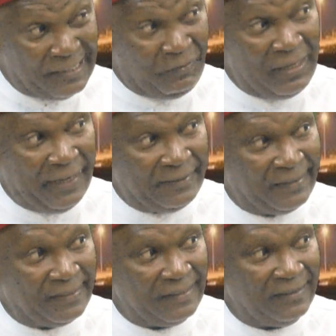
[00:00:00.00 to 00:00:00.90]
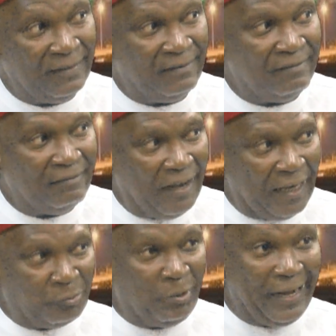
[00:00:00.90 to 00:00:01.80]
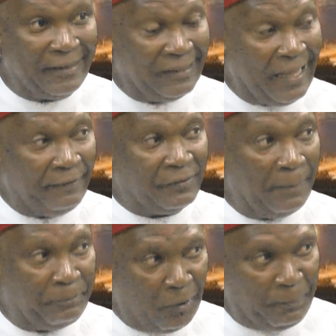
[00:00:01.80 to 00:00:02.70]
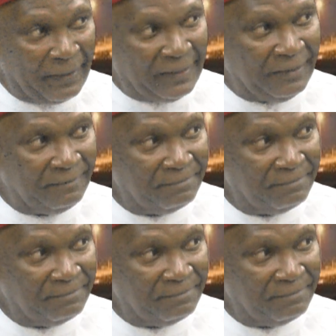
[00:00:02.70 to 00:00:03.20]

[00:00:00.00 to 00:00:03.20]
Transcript: civilians, as well as lives and property,